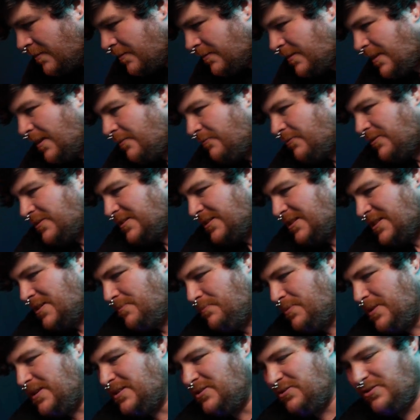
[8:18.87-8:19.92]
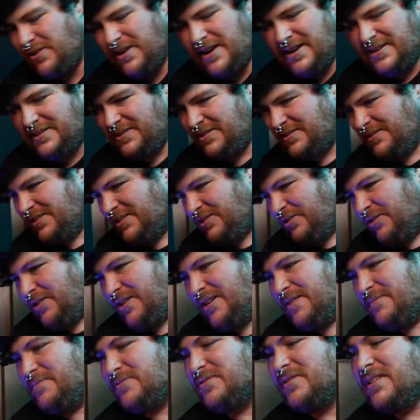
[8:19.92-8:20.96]
Okay, boys, in the big tarantula
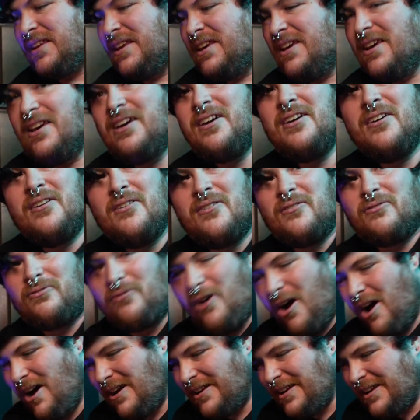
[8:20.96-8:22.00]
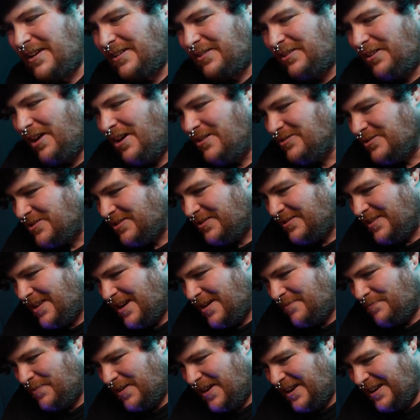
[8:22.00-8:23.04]
cribs. Wrong enclosure
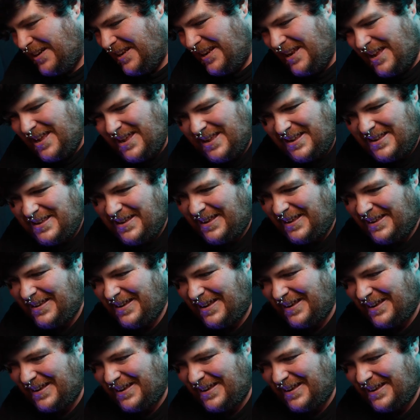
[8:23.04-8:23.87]
there, buddy. Okay.